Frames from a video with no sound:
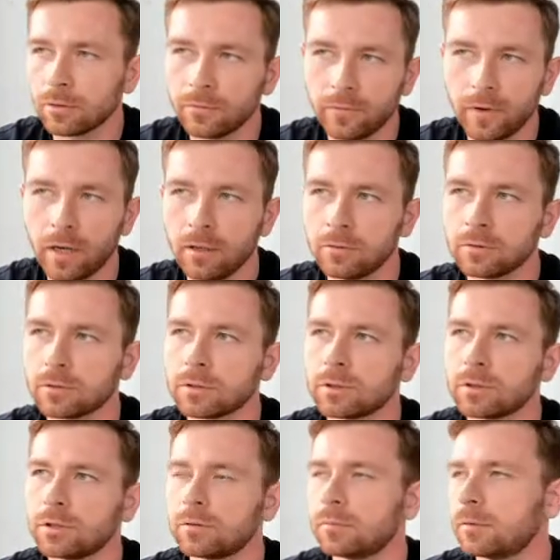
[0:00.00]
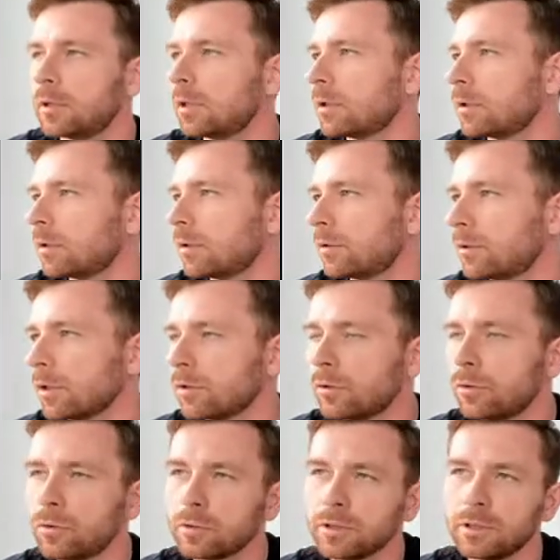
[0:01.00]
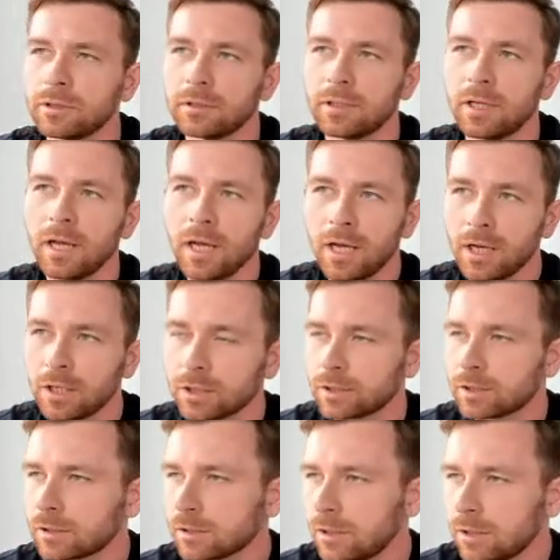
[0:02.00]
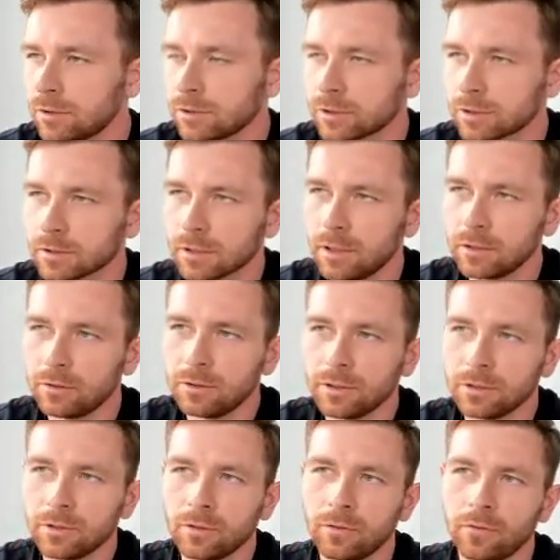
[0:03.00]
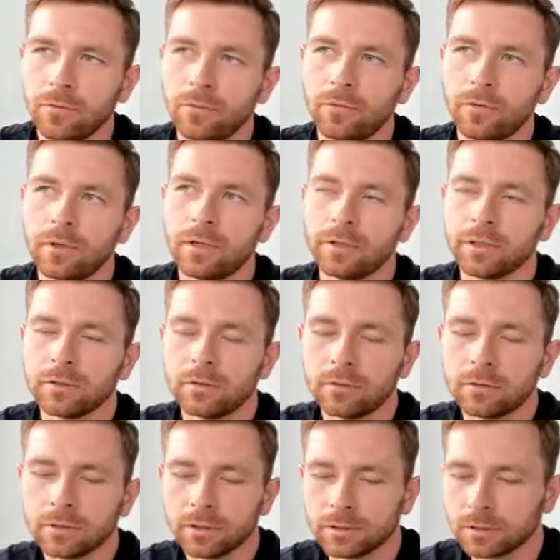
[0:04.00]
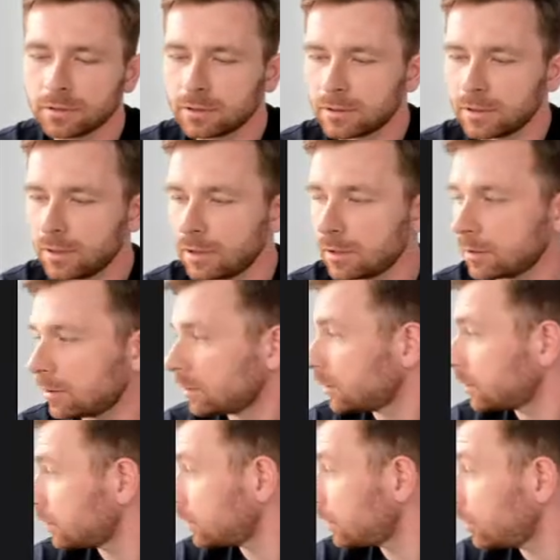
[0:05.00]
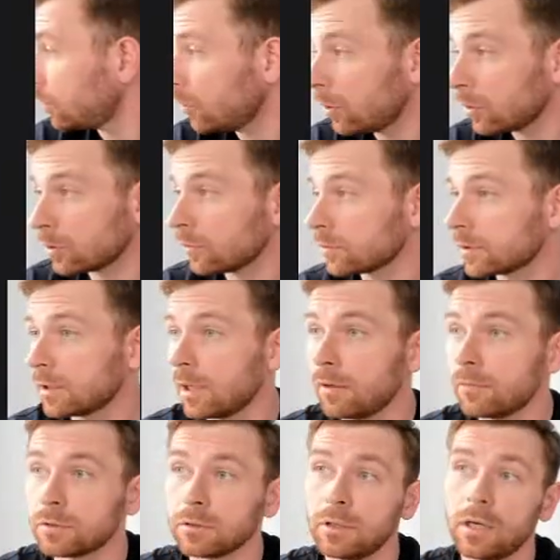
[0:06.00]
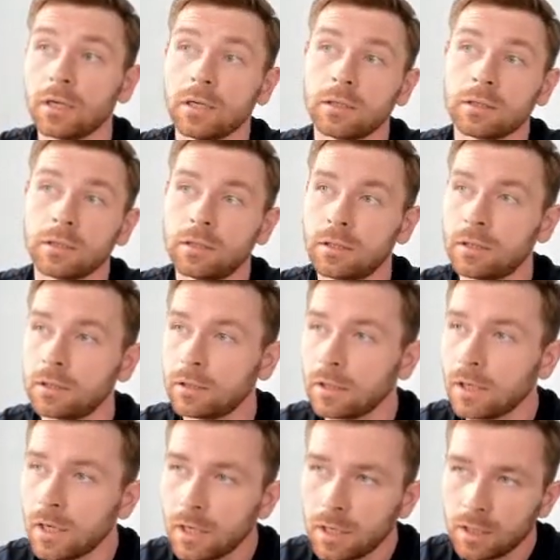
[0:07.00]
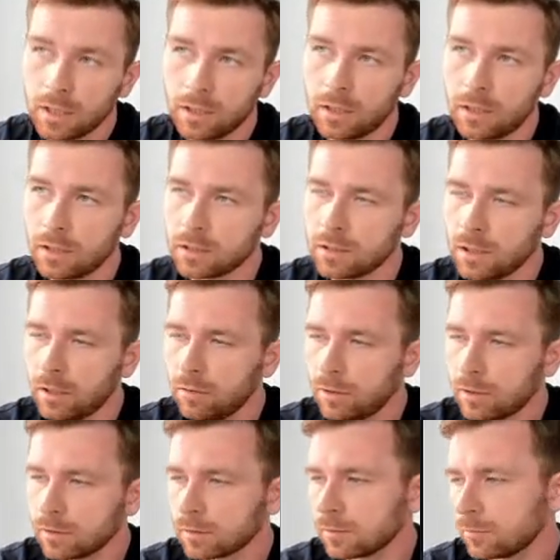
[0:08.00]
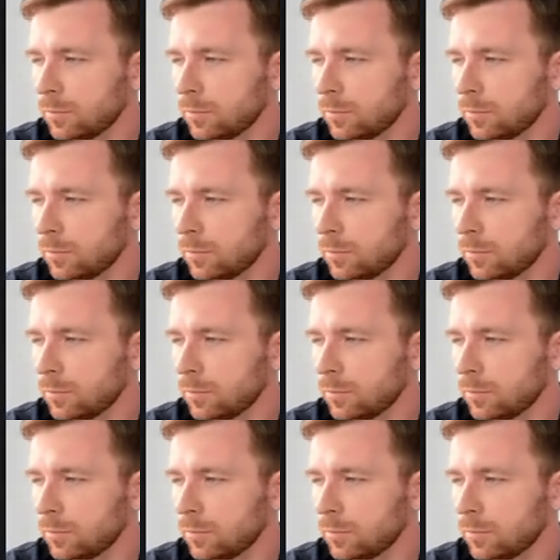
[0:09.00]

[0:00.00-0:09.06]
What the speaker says: files recording, scattering of recordings, and a lot of stuff like color